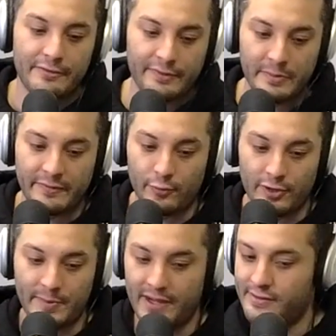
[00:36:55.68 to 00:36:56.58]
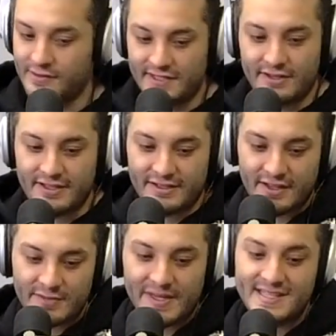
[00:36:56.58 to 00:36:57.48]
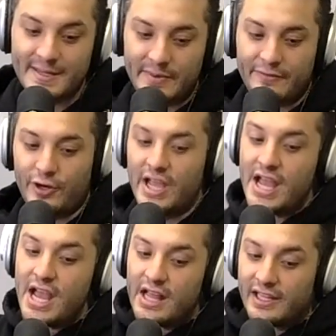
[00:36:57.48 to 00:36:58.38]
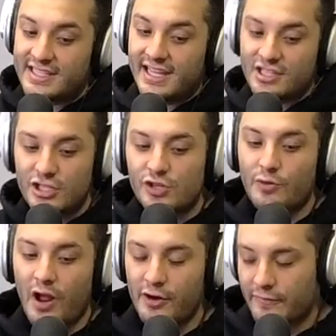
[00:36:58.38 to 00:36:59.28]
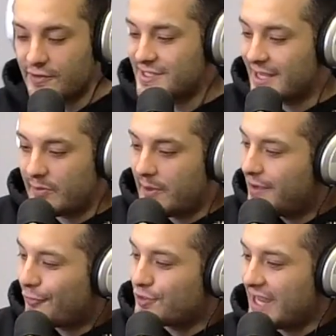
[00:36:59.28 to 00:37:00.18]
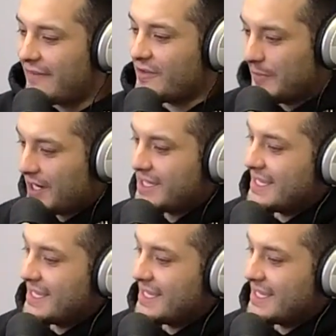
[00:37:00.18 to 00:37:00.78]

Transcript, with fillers: from the Florida Panthers. There, there, there's my snippet for you. Let's get to Toronto versus Tampa Bay. Of course, everybody